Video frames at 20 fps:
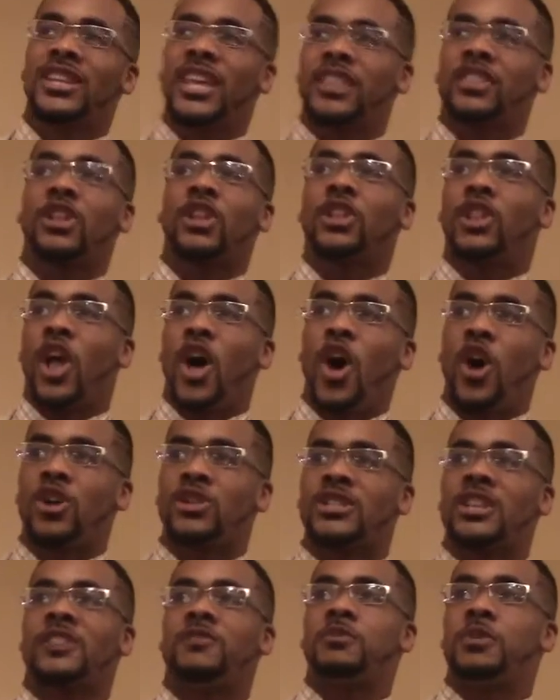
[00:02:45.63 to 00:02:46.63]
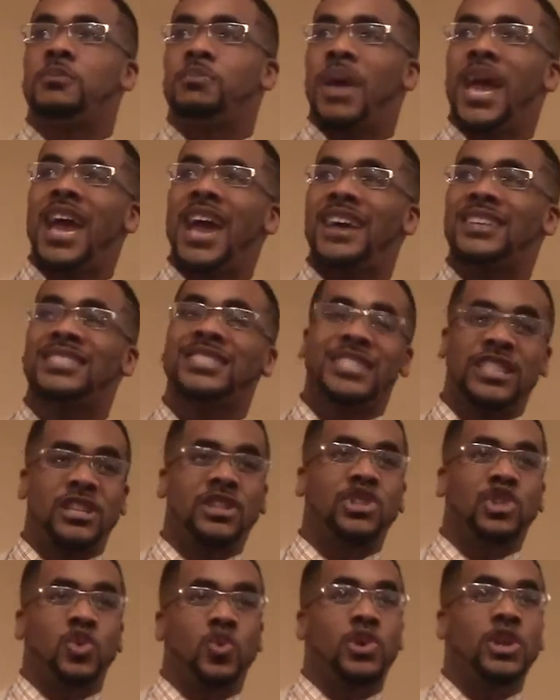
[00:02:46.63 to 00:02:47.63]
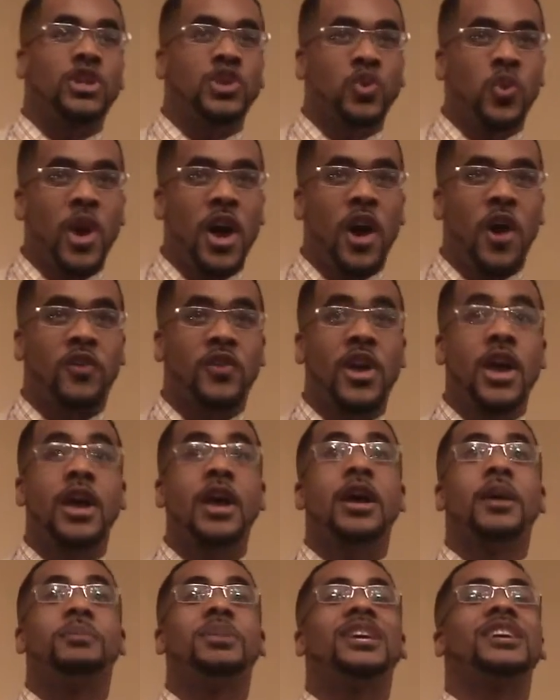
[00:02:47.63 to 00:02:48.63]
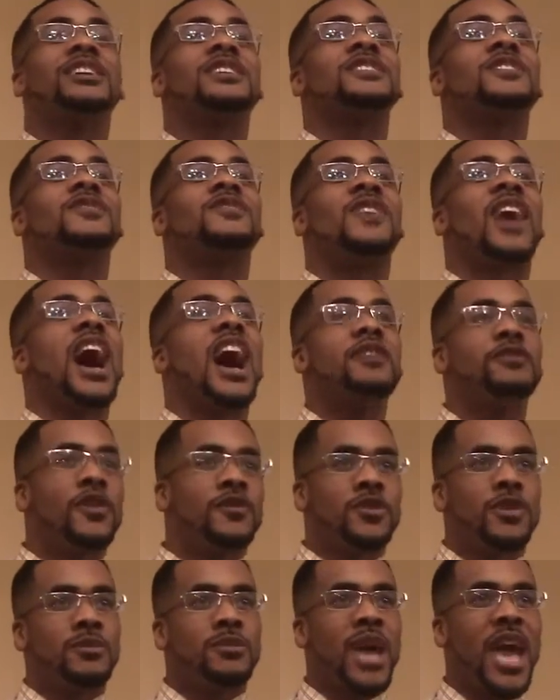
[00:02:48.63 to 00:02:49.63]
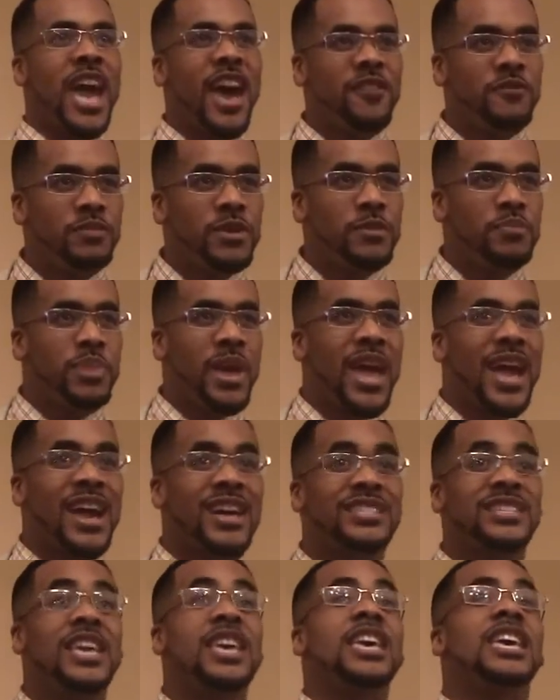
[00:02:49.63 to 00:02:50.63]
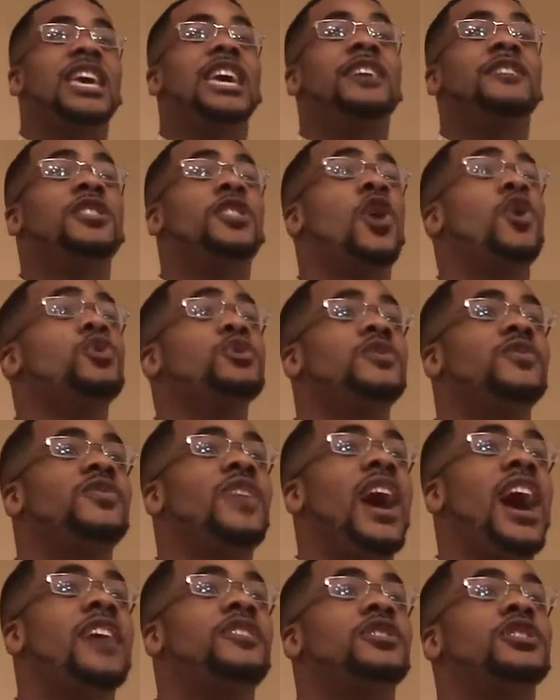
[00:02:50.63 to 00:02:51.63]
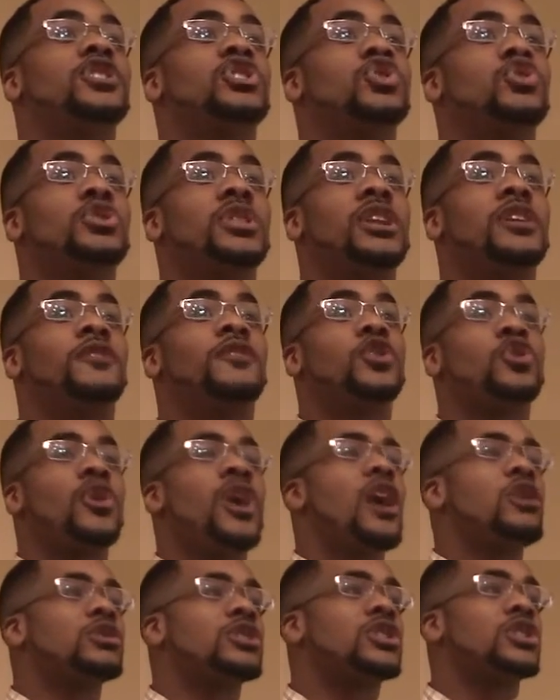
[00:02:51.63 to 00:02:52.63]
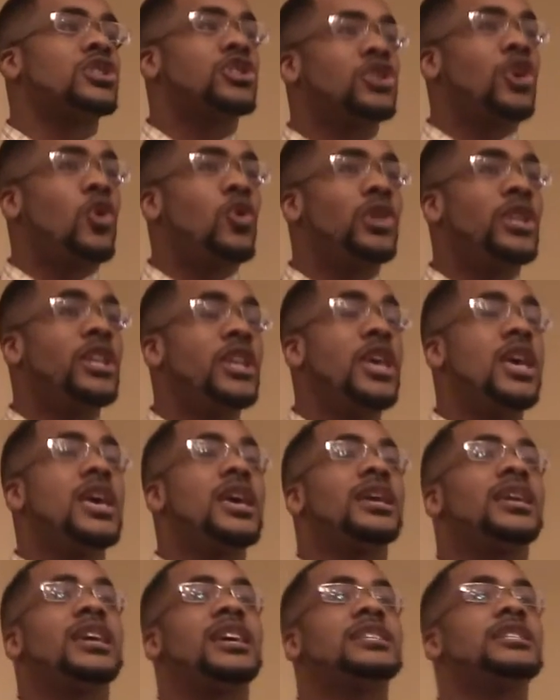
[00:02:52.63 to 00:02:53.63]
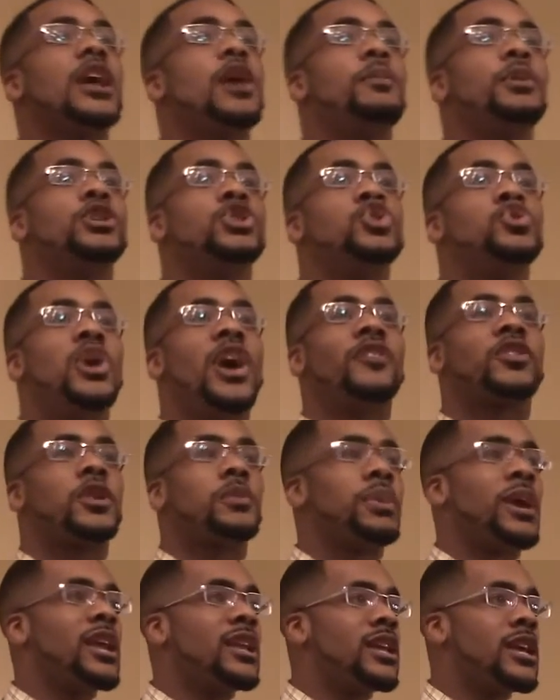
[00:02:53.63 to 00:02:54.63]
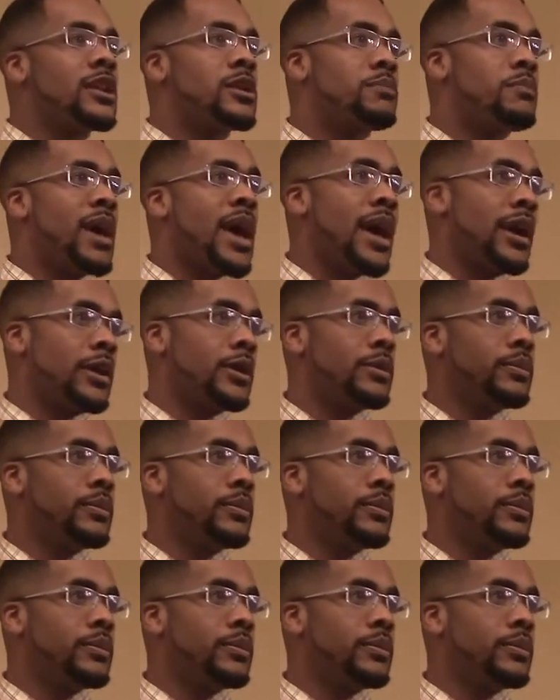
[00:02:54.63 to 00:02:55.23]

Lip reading: at the laws that have been passed since 2012, because 5 of them have been passed, and those 5 ensure that if your house is stolen, guess how much you have to pay to get it back?